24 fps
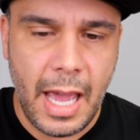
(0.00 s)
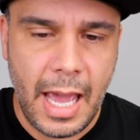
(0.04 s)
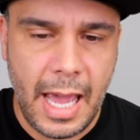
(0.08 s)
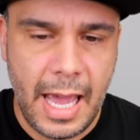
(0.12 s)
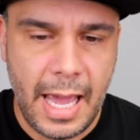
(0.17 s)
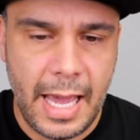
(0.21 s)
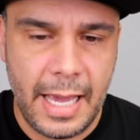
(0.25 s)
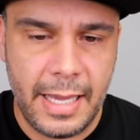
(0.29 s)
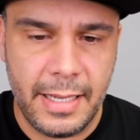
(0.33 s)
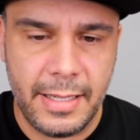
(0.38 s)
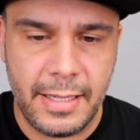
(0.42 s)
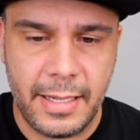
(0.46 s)

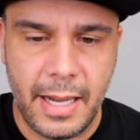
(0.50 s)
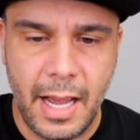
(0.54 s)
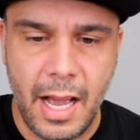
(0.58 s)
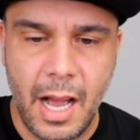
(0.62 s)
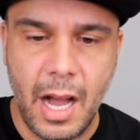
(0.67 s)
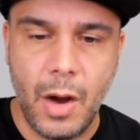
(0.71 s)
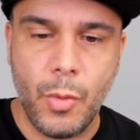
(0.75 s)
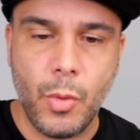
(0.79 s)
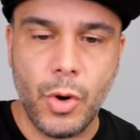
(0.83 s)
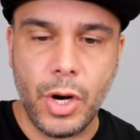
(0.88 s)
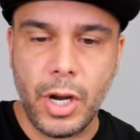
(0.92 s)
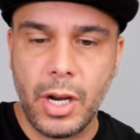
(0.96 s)
And
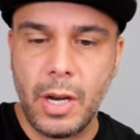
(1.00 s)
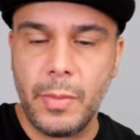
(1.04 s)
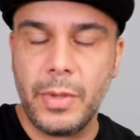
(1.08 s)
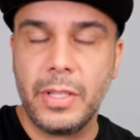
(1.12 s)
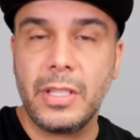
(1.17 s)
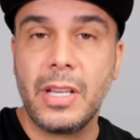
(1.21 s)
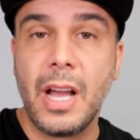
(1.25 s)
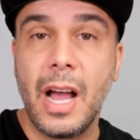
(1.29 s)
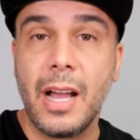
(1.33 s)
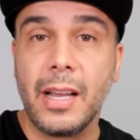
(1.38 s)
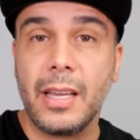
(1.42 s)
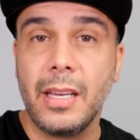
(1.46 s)
we're gonna be
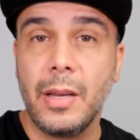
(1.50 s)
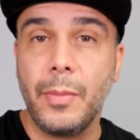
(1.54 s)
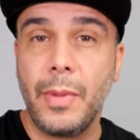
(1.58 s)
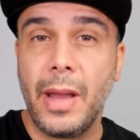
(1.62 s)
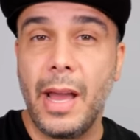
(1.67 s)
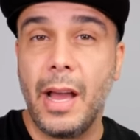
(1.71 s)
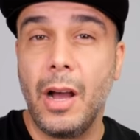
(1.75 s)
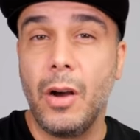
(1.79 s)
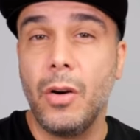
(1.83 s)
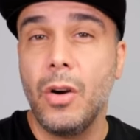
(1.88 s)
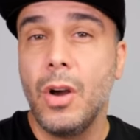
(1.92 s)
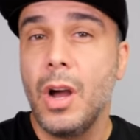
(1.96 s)
talking
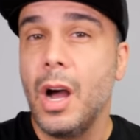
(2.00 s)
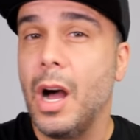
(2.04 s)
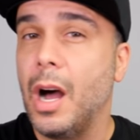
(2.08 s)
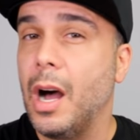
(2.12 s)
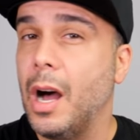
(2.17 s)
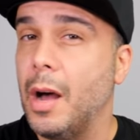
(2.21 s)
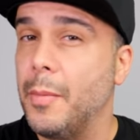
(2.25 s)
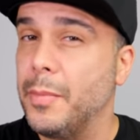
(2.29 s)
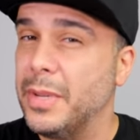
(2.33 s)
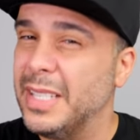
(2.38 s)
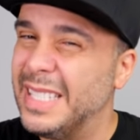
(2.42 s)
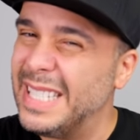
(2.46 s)
about
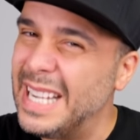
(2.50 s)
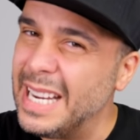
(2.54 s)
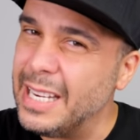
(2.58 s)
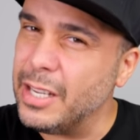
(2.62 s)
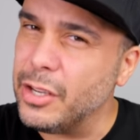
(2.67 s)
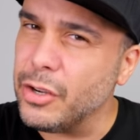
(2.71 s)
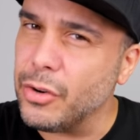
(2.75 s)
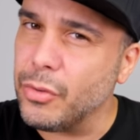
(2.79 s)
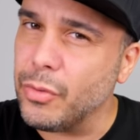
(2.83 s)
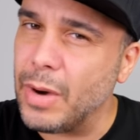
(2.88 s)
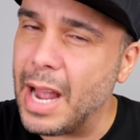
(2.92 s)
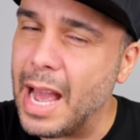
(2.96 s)
maintaining
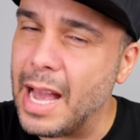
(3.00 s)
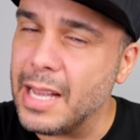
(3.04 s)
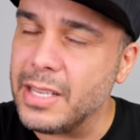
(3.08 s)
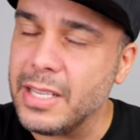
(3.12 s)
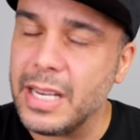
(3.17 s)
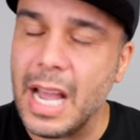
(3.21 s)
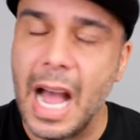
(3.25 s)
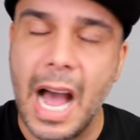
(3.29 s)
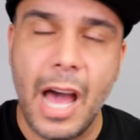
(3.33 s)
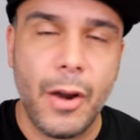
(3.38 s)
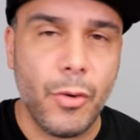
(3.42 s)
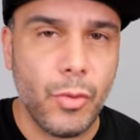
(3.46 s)
your
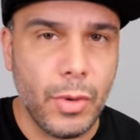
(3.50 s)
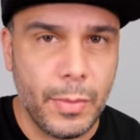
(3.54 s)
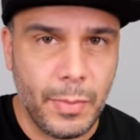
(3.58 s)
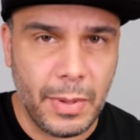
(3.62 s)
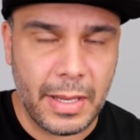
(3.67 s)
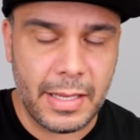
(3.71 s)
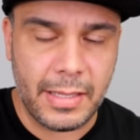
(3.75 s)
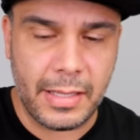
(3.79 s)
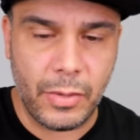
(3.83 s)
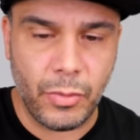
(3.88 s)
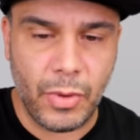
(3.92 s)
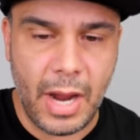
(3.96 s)
ratchet, how to
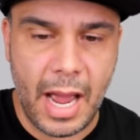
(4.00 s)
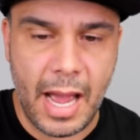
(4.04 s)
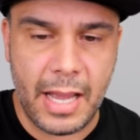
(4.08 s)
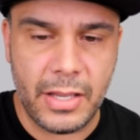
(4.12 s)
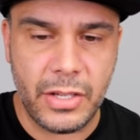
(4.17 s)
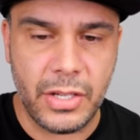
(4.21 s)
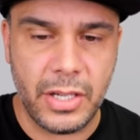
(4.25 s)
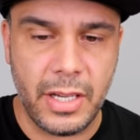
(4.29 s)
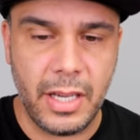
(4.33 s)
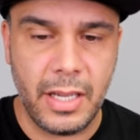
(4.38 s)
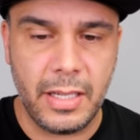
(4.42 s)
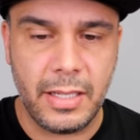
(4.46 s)
replace the
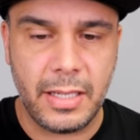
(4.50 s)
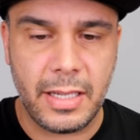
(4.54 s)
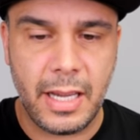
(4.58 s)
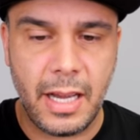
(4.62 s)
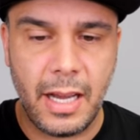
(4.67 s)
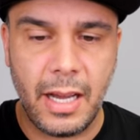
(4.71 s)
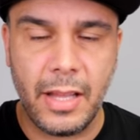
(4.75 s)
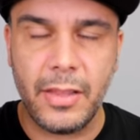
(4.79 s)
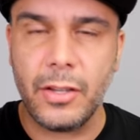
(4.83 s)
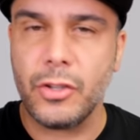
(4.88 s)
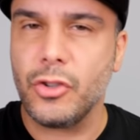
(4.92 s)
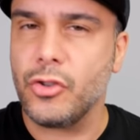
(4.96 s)
ratchet,
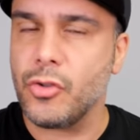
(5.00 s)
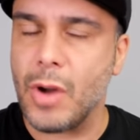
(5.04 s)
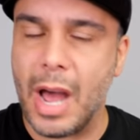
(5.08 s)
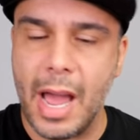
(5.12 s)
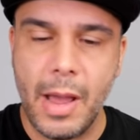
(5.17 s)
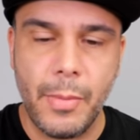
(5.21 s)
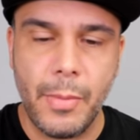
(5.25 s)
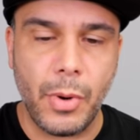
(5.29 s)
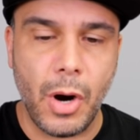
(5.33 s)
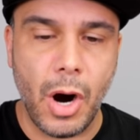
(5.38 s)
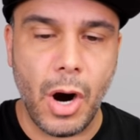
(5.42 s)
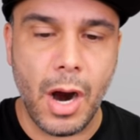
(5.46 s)
the
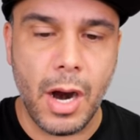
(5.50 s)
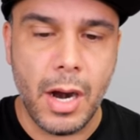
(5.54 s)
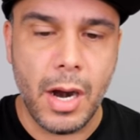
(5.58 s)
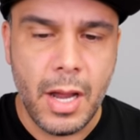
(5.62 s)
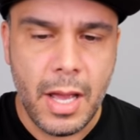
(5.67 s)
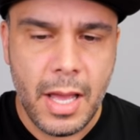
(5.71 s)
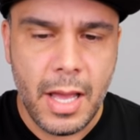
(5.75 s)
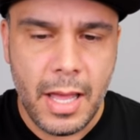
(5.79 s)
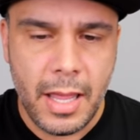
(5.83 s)
dry bar.